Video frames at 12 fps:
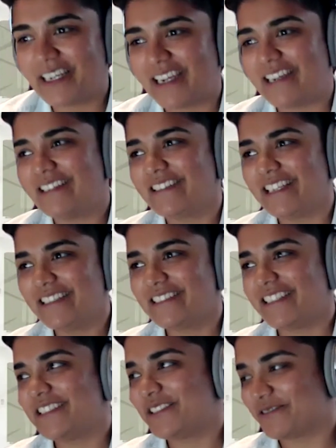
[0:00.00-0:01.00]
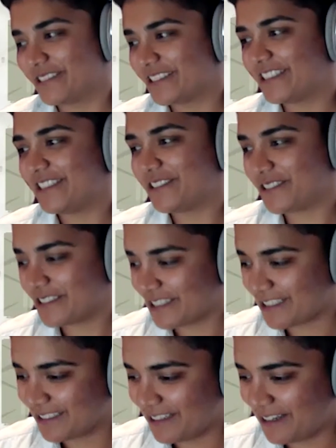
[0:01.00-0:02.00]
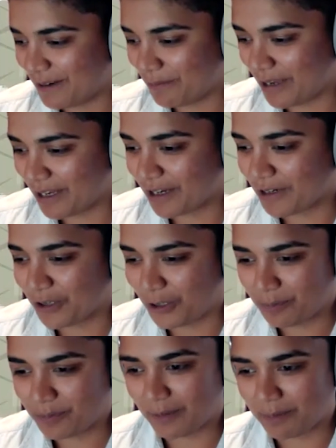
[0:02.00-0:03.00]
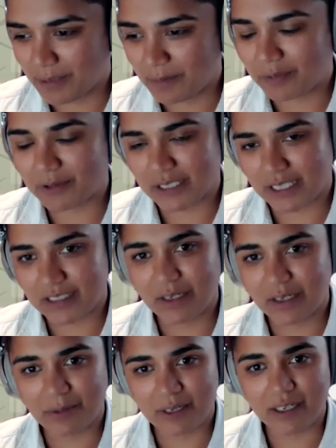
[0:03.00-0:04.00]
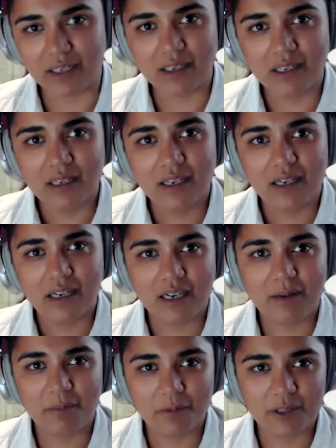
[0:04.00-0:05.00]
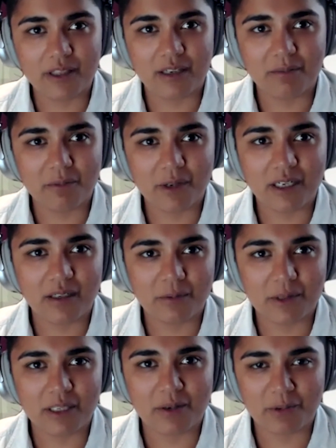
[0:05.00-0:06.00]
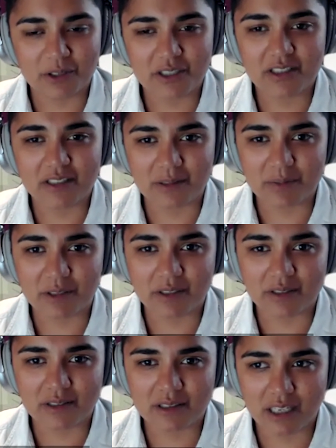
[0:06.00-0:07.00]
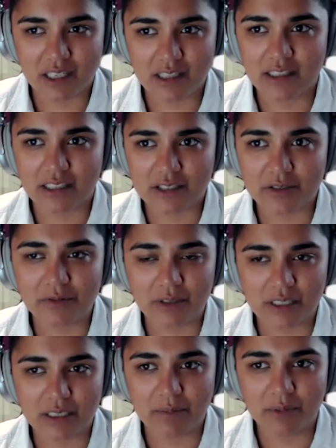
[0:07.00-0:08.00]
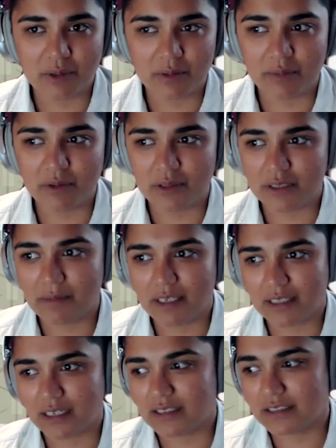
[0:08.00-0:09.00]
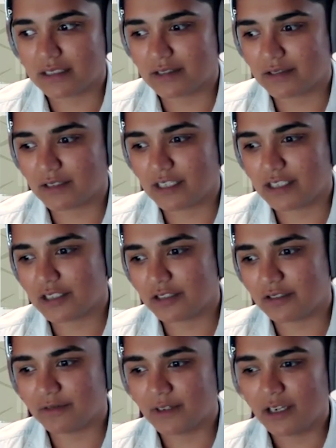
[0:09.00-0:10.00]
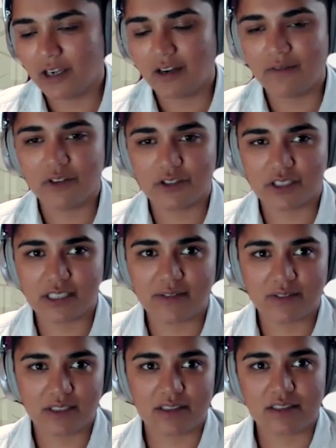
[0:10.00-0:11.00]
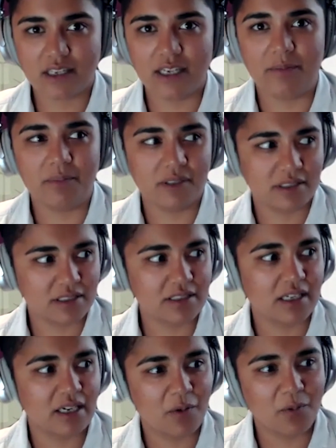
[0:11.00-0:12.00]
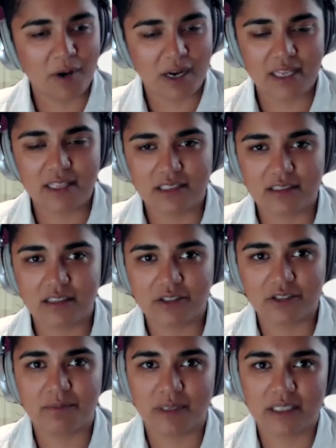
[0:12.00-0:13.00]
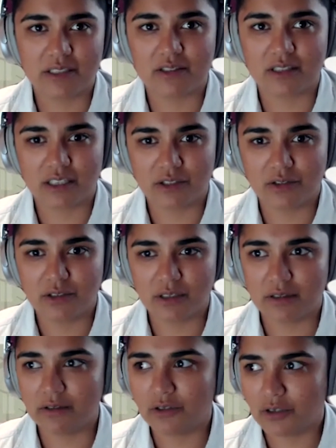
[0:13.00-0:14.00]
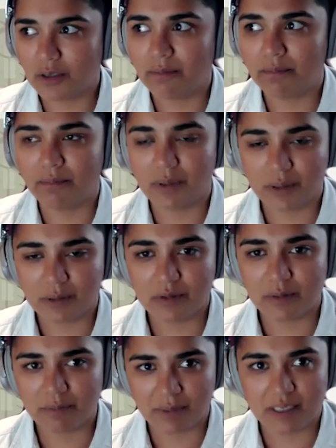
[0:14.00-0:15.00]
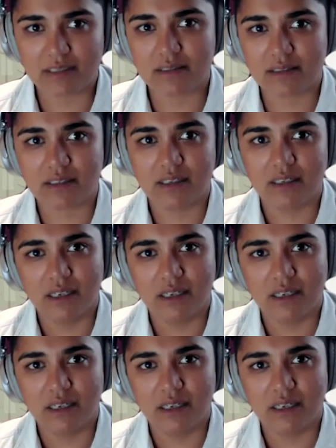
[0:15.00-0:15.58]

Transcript: Okay, that's really interesting. And I hope that people take that away with them when they watch this, because I think that's a really important point to make, that consideration of not just having a site, but deciding where this site should be so that you can build the best